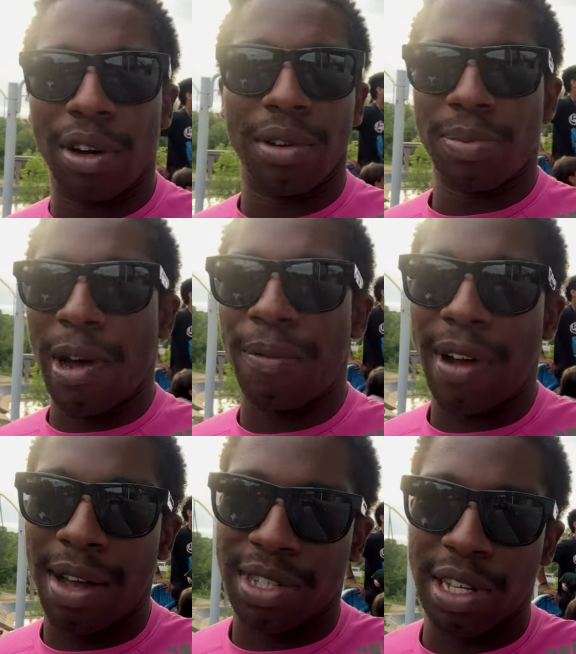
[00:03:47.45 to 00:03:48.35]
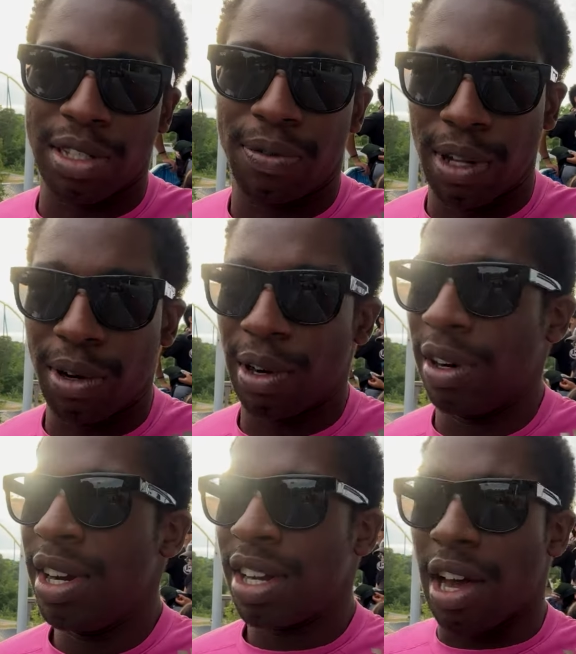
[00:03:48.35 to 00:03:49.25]
It was about five seconds of floater.
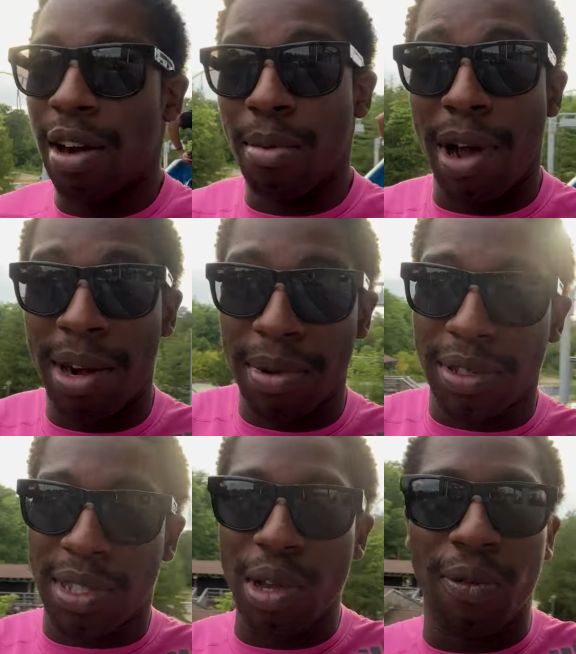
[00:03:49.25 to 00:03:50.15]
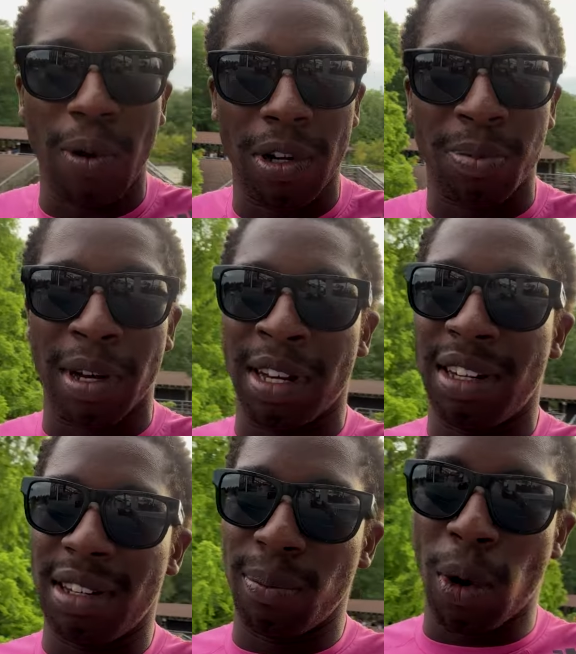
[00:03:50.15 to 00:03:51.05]
Kind of reminded me of Steel Force, but
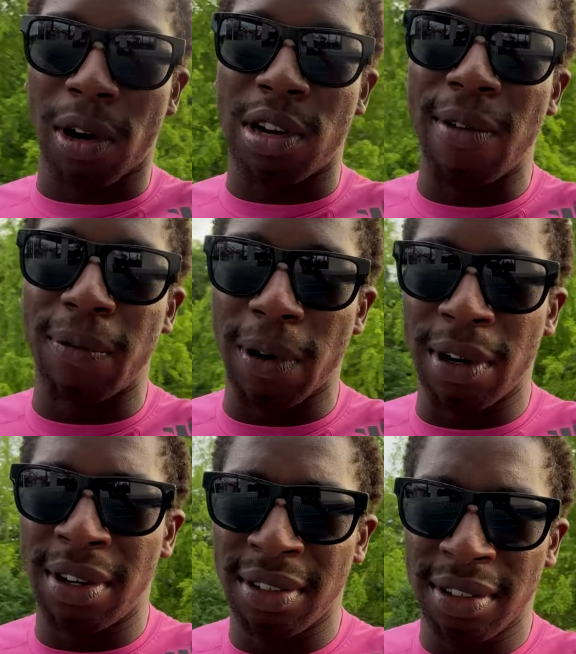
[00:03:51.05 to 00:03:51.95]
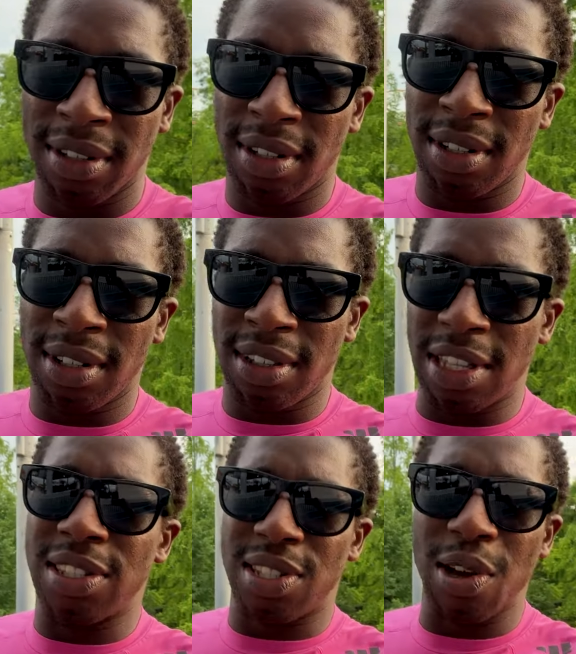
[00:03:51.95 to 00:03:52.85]
more comfort
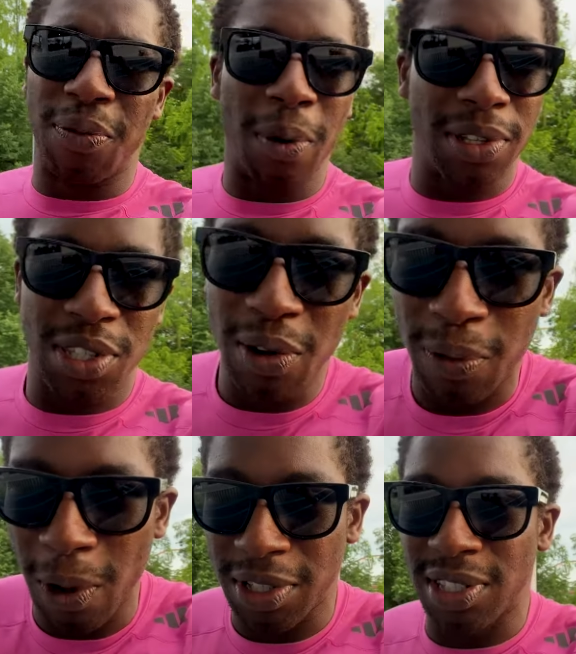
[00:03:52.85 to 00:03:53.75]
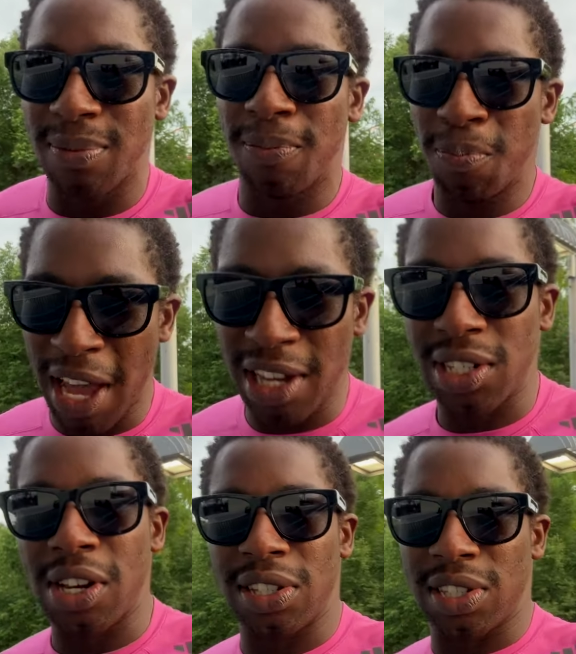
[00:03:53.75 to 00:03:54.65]
than Steel Force. Steel Force
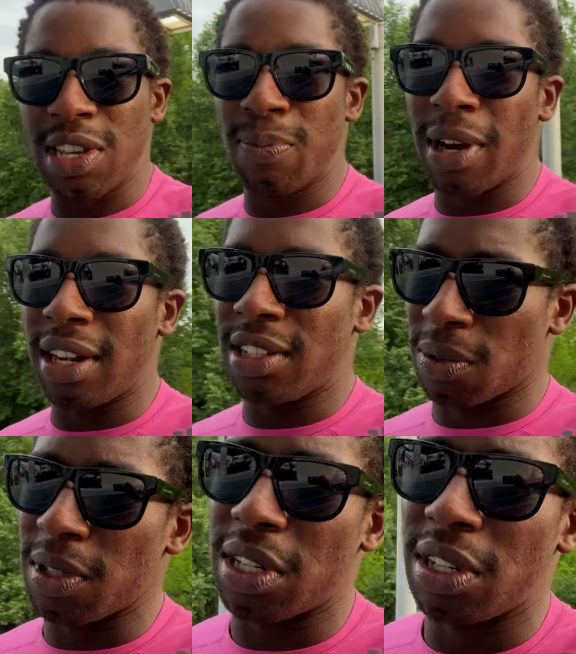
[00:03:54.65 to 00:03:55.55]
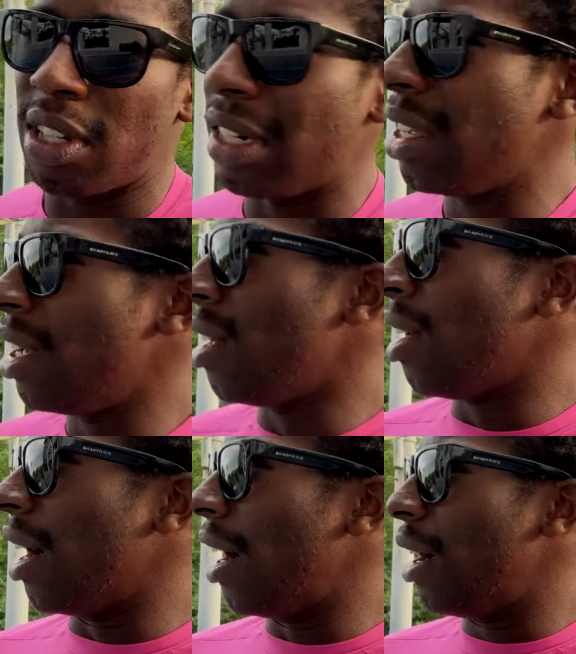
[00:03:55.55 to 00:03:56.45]
bangs you in the seat, but it's really good.
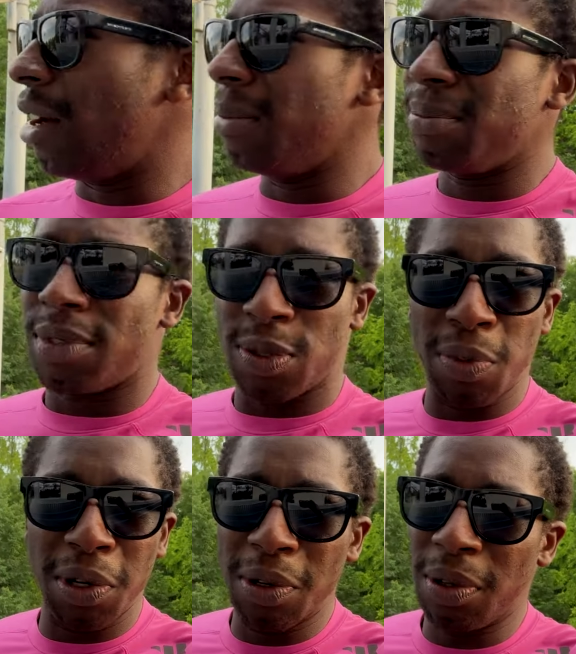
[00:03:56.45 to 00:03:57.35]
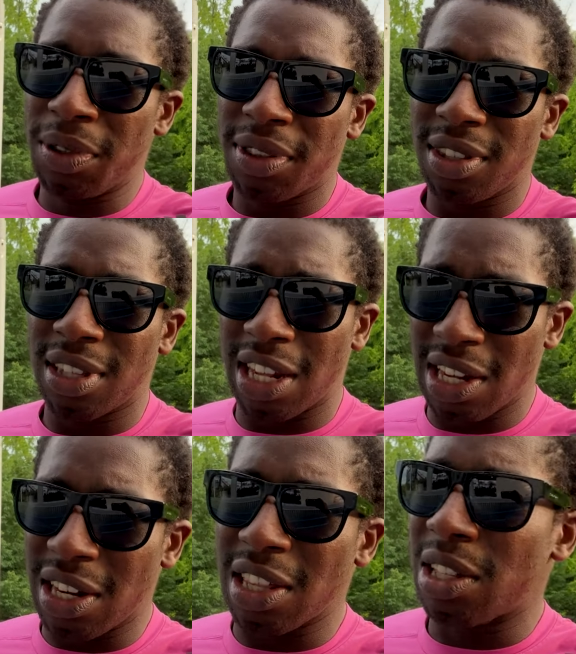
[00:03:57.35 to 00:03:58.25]
Um, smooth. They
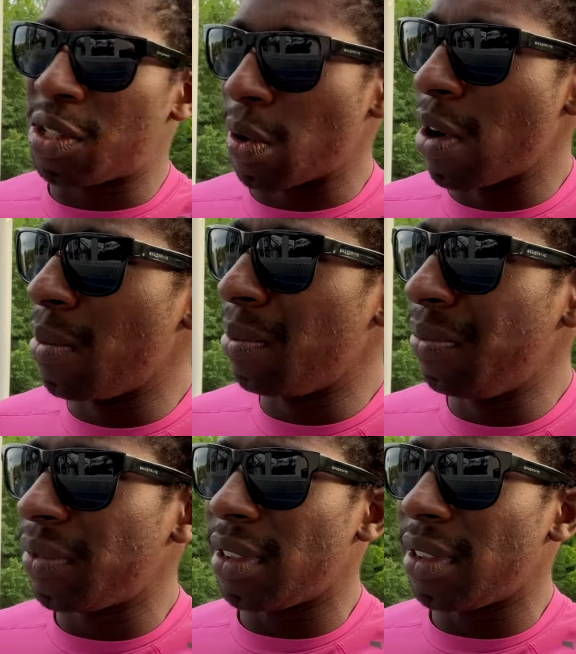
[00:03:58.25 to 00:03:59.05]
did hit the trim.